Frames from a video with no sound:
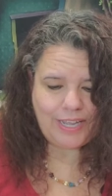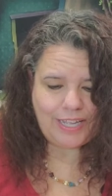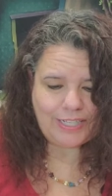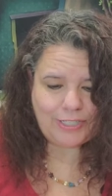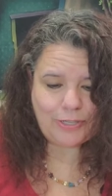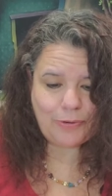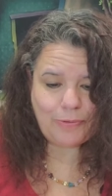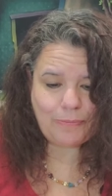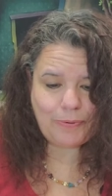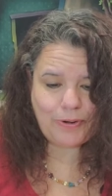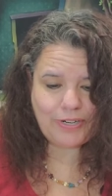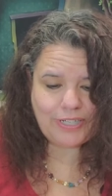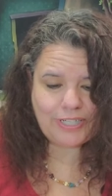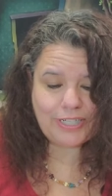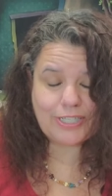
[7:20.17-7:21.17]
It's so
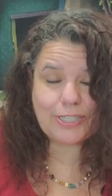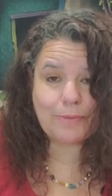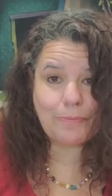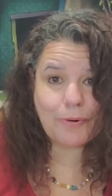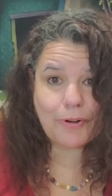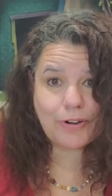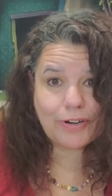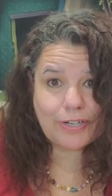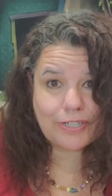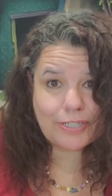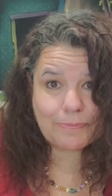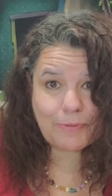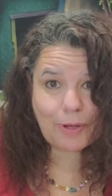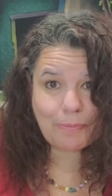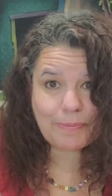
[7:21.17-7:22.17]
important to support our
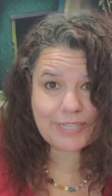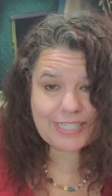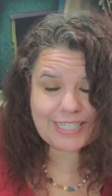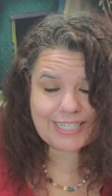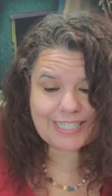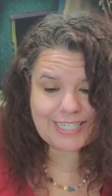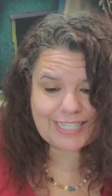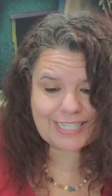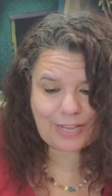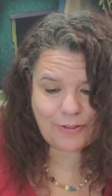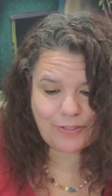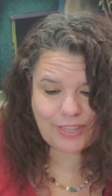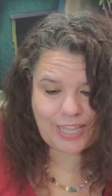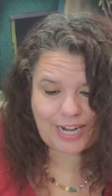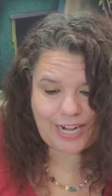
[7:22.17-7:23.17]
small businesses
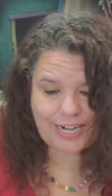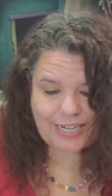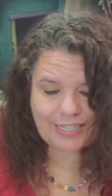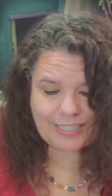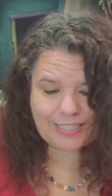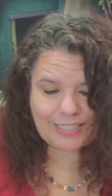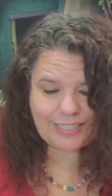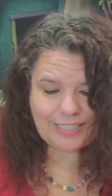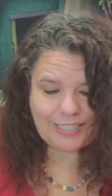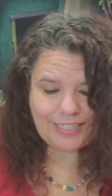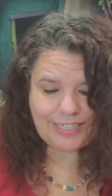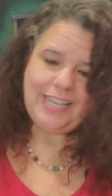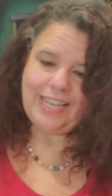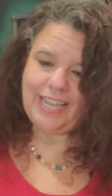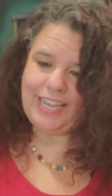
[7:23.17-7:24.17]
out there.
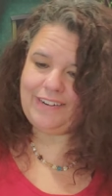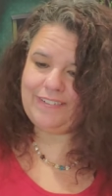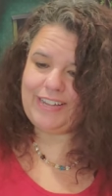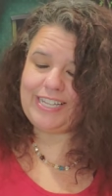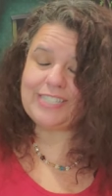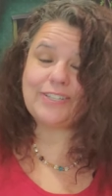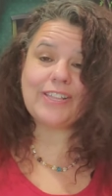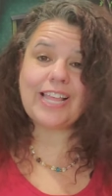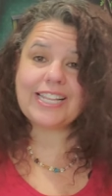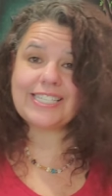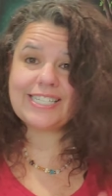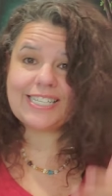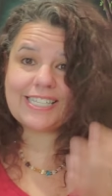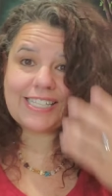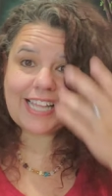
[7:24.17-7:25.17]
Anyway, so
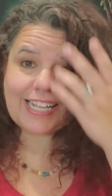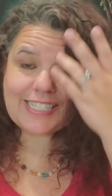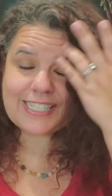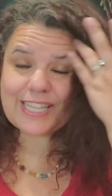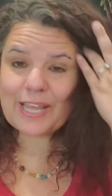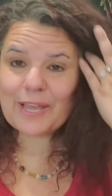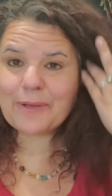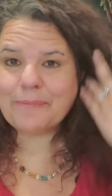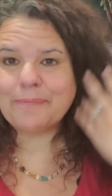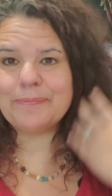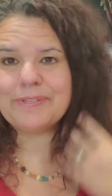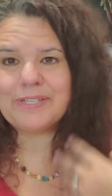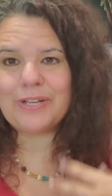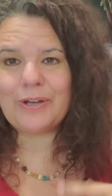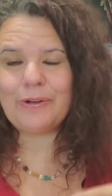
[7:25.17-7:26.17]
that's them.
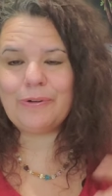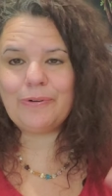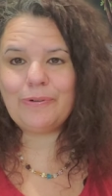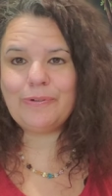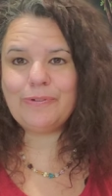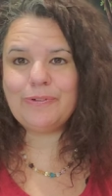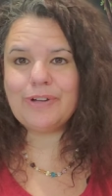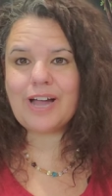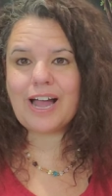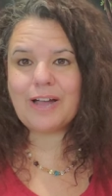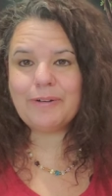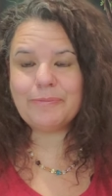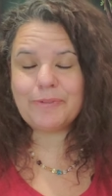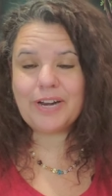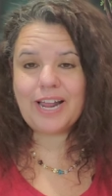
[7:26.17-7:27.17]
So
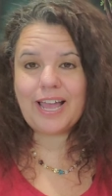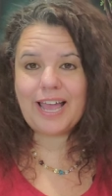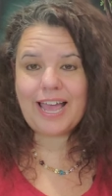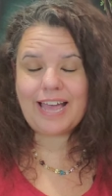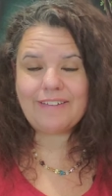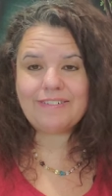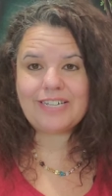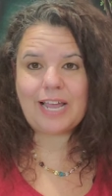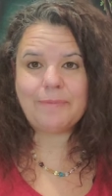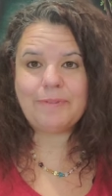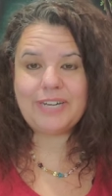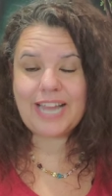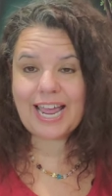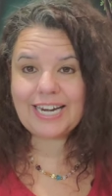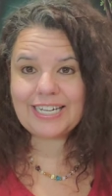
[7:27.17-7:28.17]
I'm gonna have
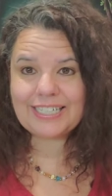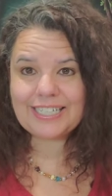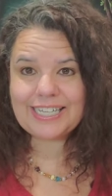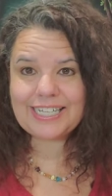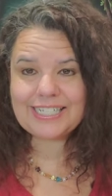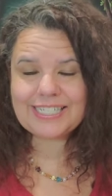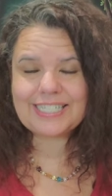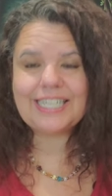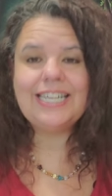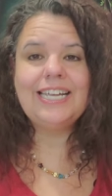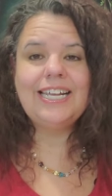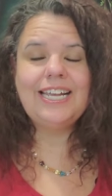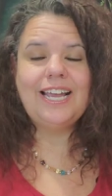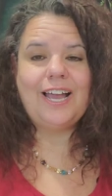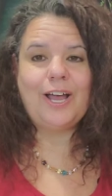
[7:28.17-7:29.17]
Diamond Nana linked.
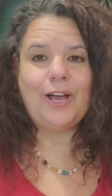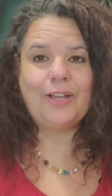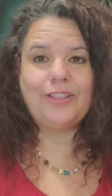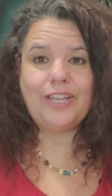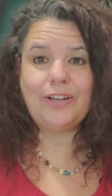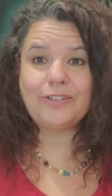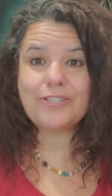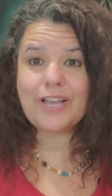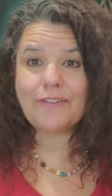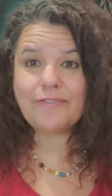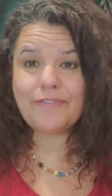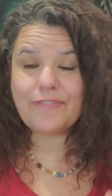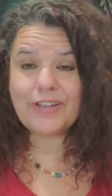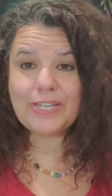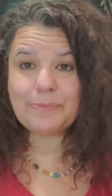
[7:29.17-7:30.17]
They also have
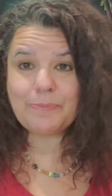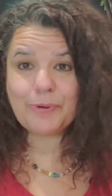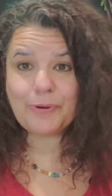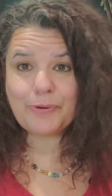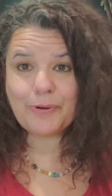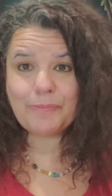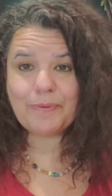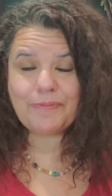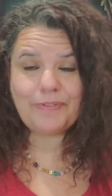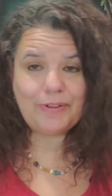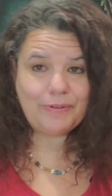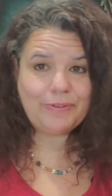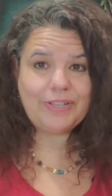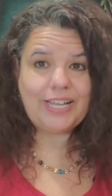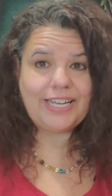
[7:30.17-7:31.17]
a Facebook group. If
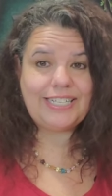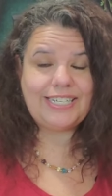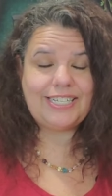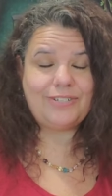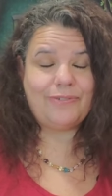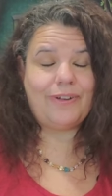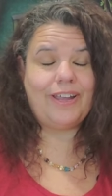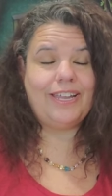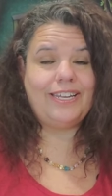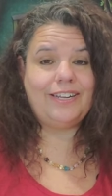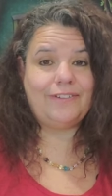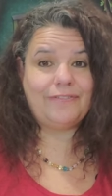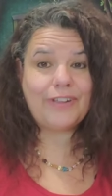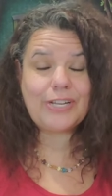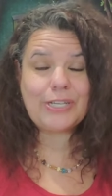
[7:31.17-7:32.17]
you would like to join
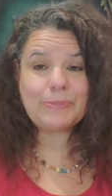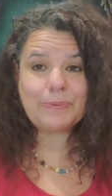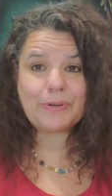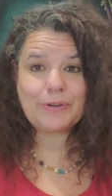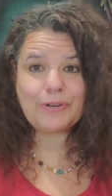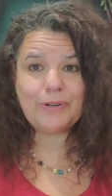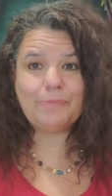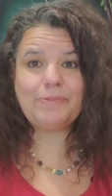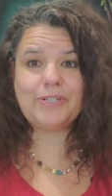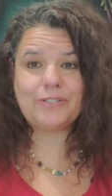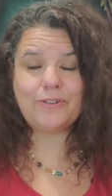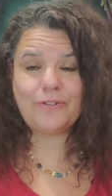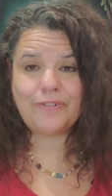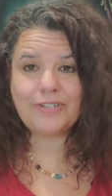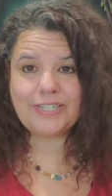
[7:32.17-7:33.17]
their Facebook group, just
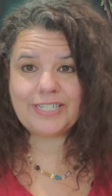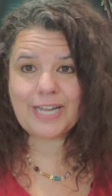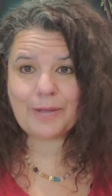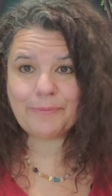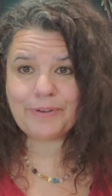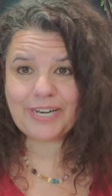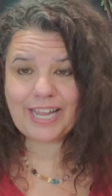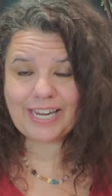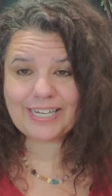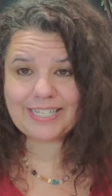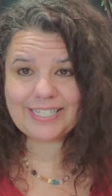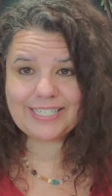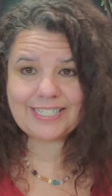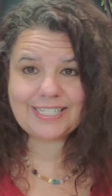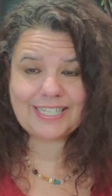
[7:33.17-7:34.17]
go over to Diamond
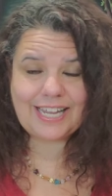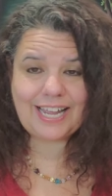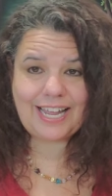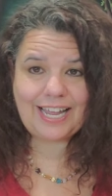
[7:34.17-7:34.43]
Nana's